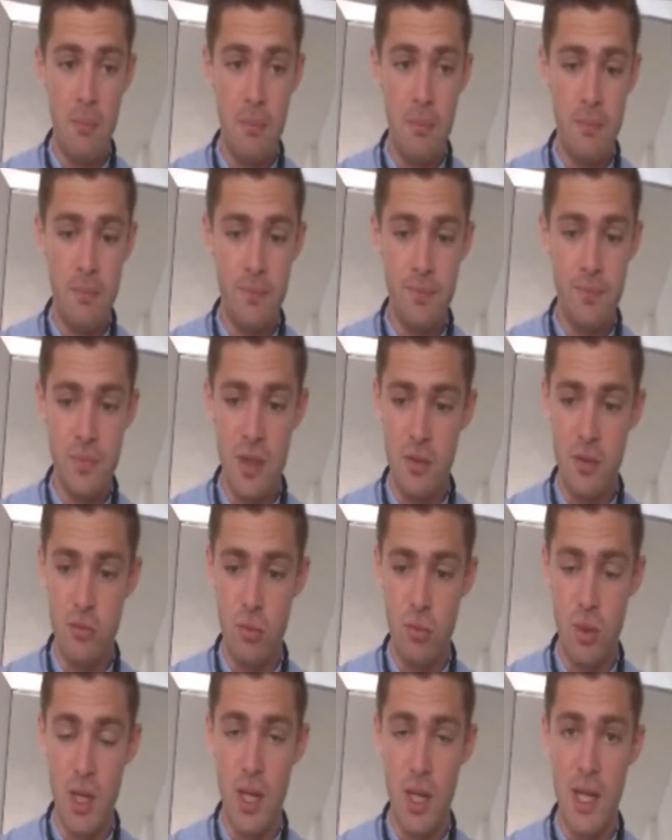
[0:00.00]
this
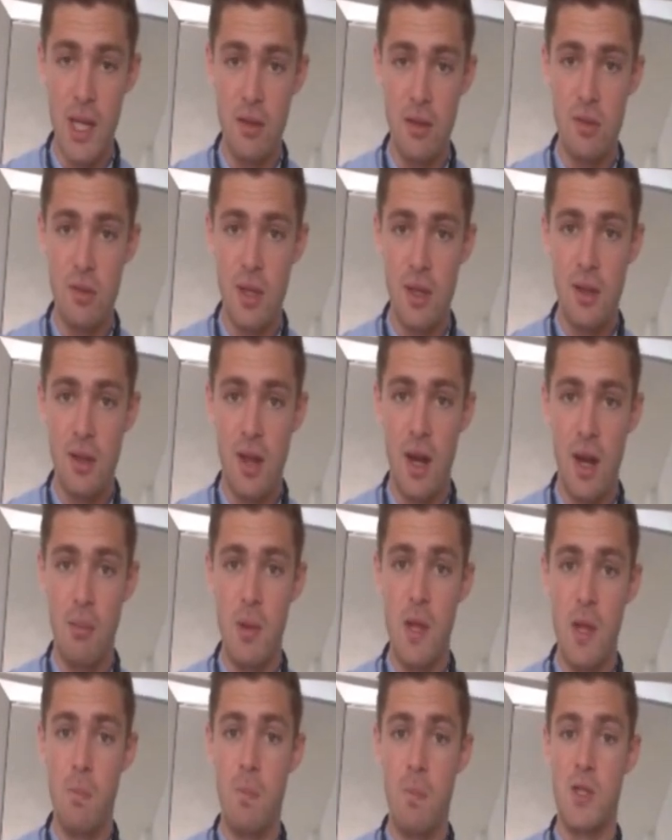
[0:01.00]
really is going to be your
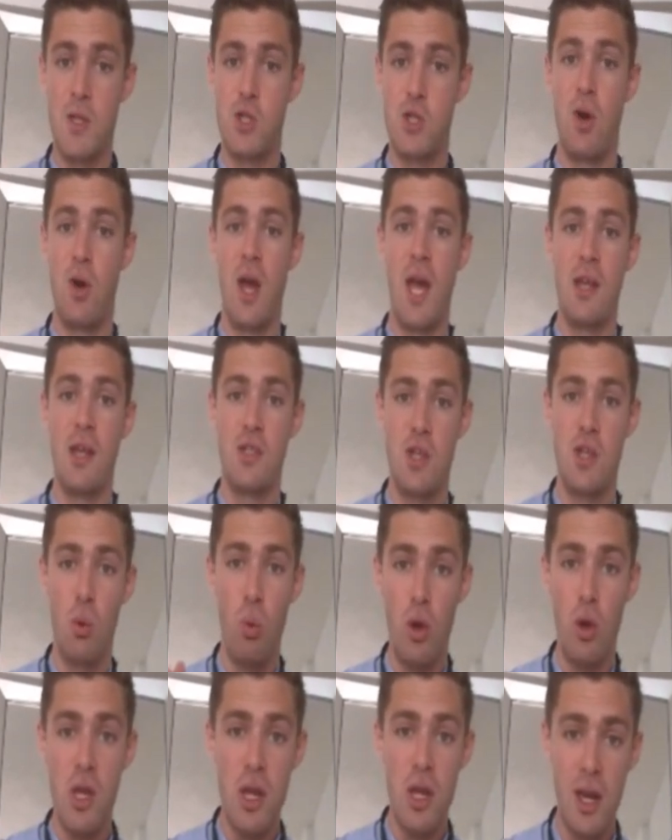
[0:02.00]
best shot at it. So what
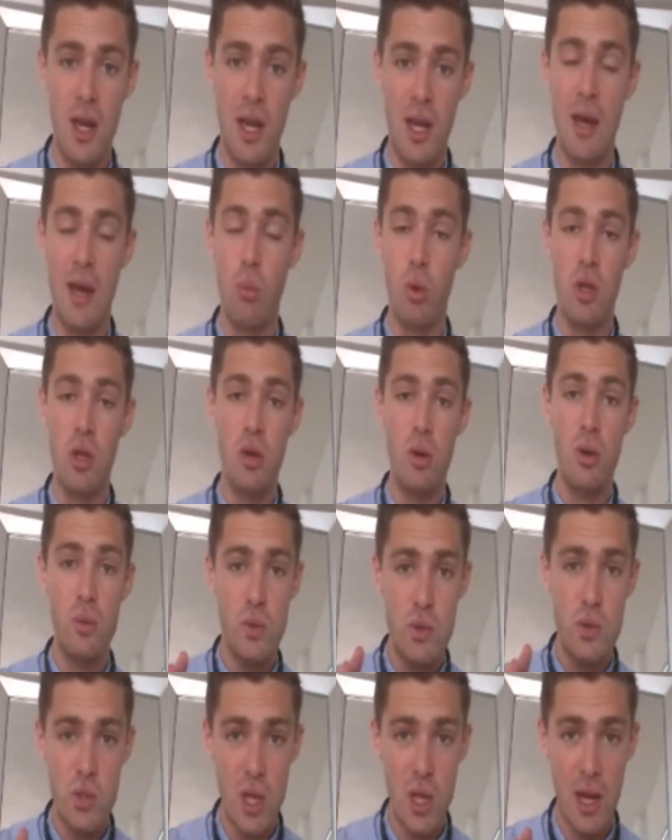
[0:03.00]
you're going to get, well, you're not just
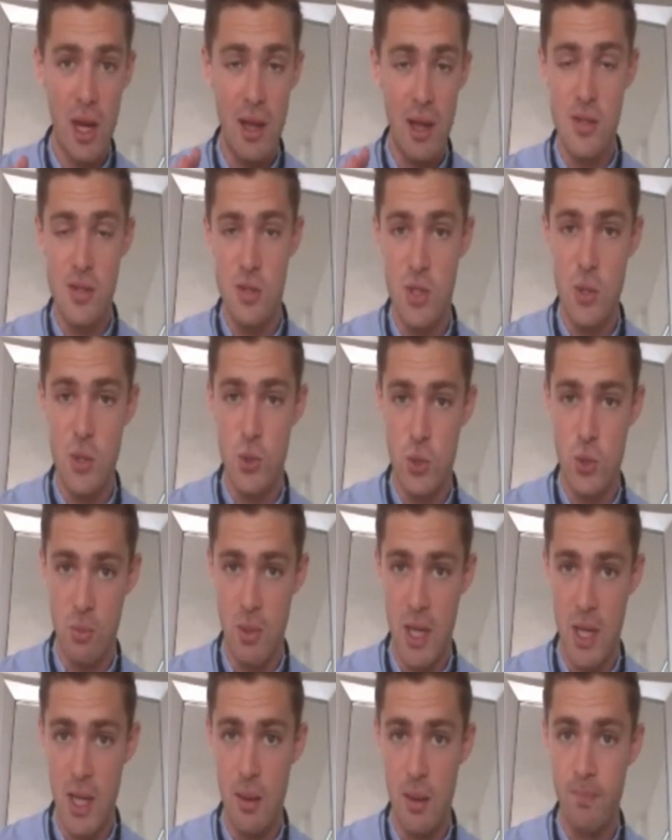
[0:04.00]
going to get the system
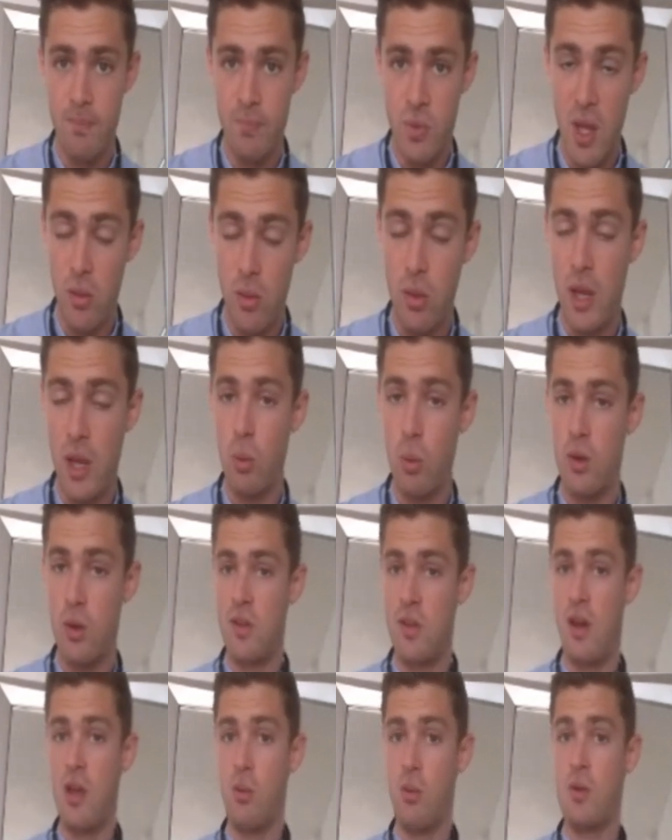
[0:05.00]
here. The other thing I want to
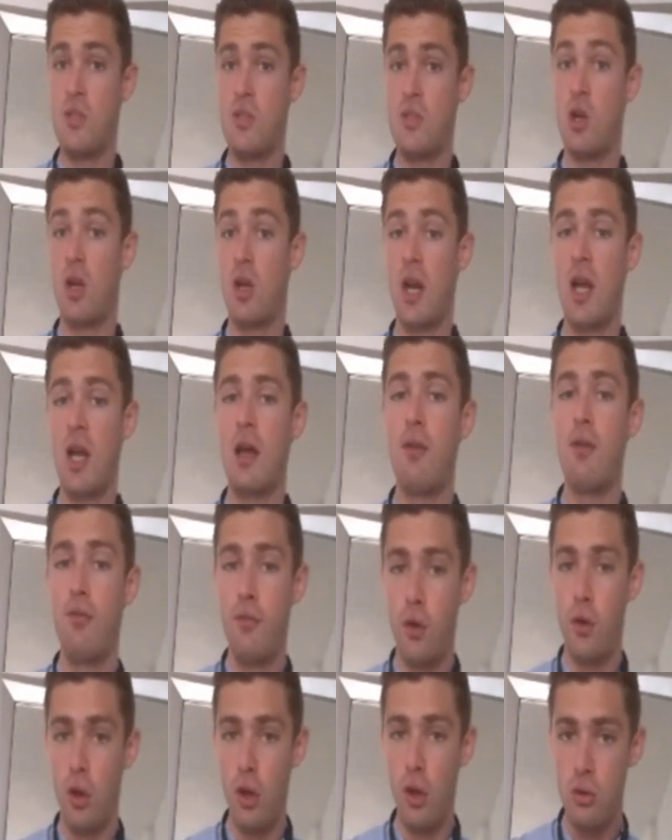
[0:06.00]
tell you is you're going to get
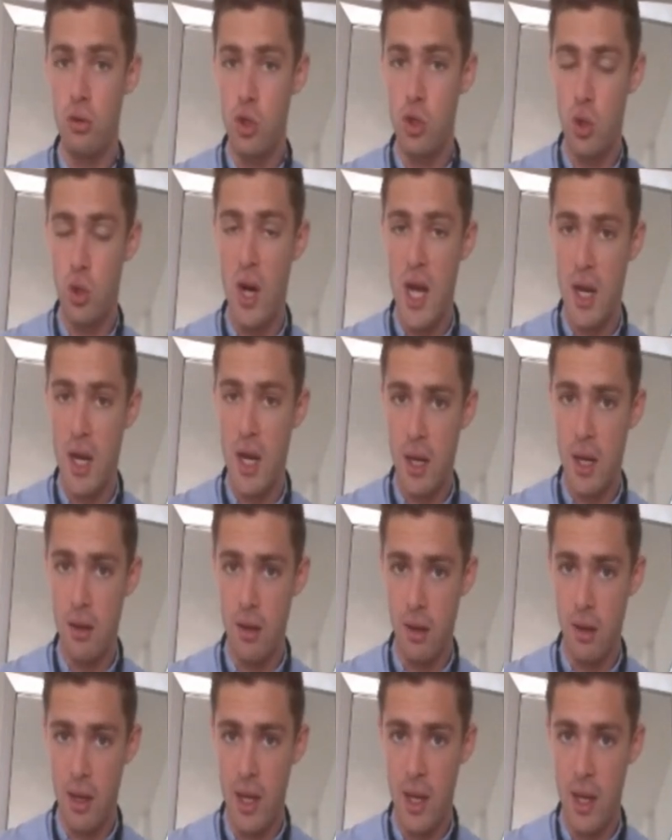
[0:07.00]
full-on training,
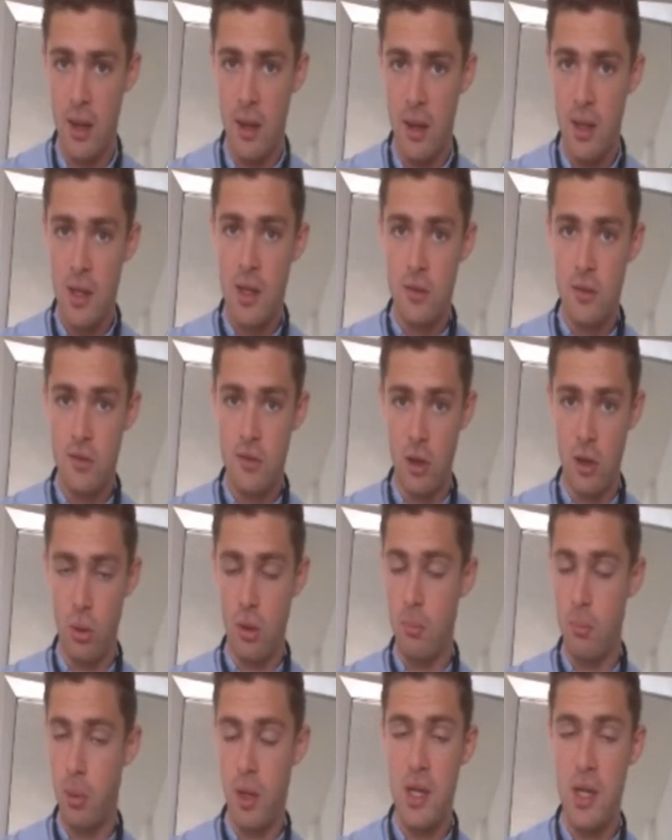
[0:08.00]
okay? So
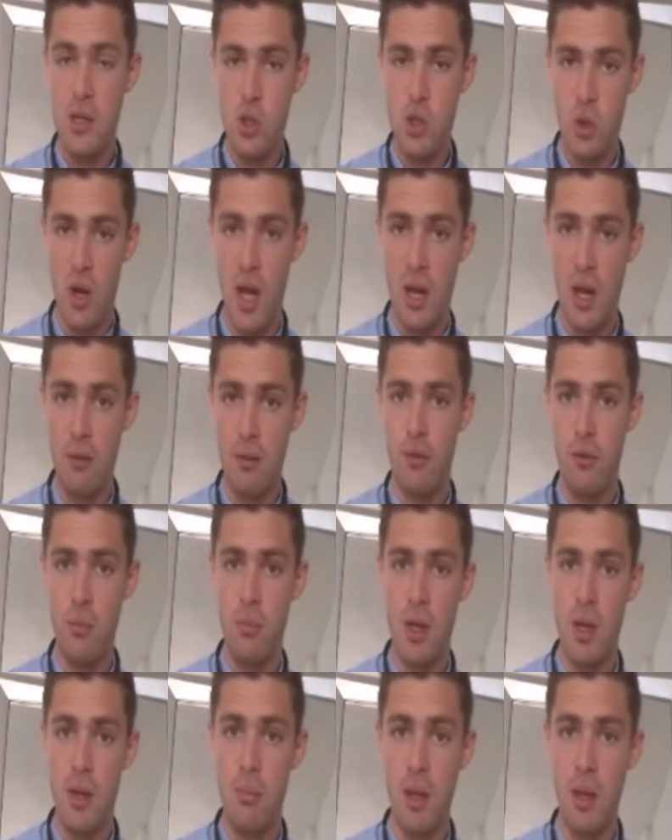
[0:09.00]
complete training from
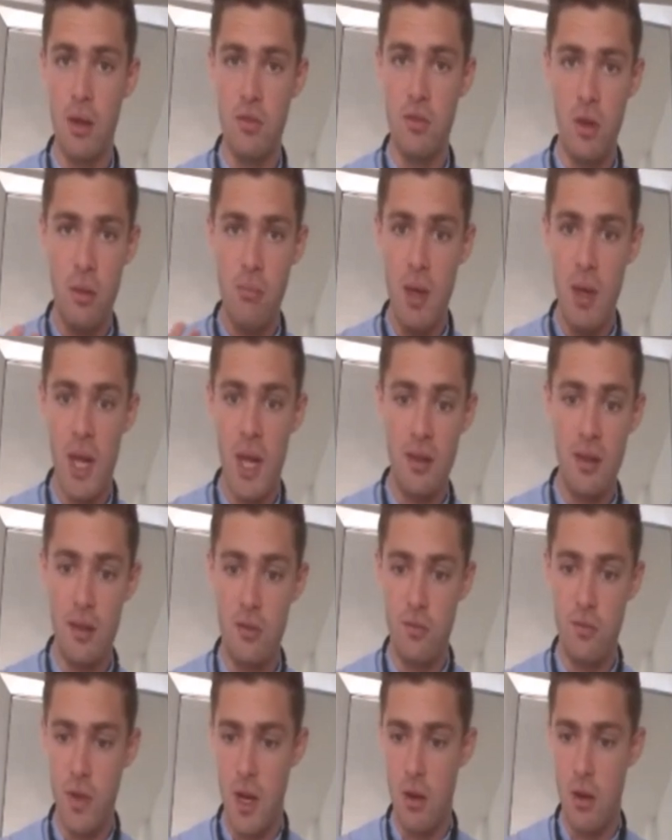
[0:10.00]
me, because I'm making this
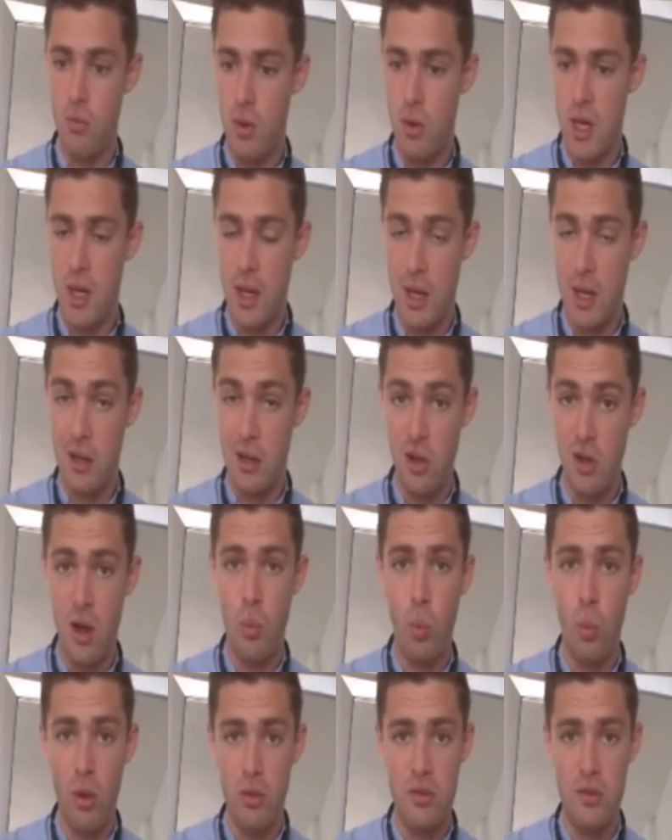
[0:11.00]
video really because I
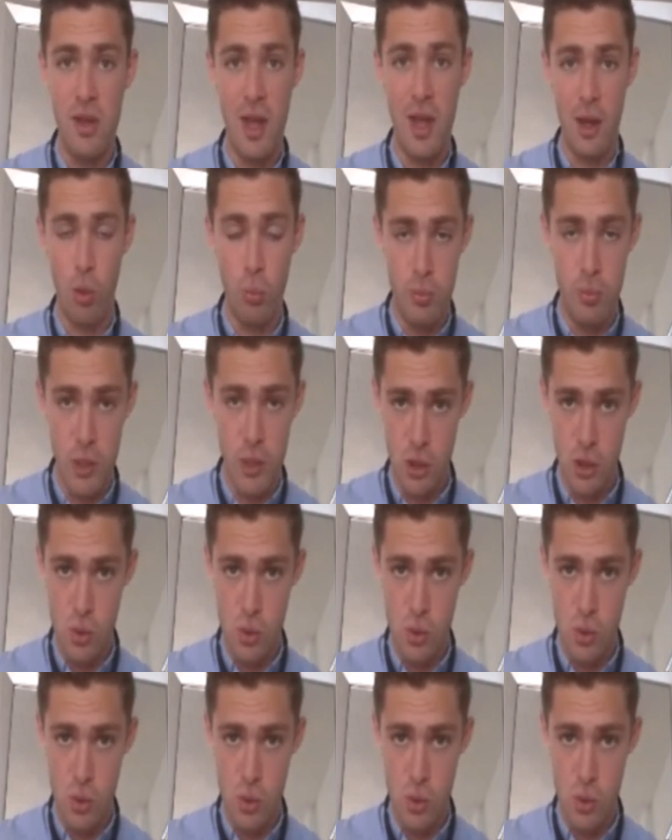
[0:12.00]
want to help you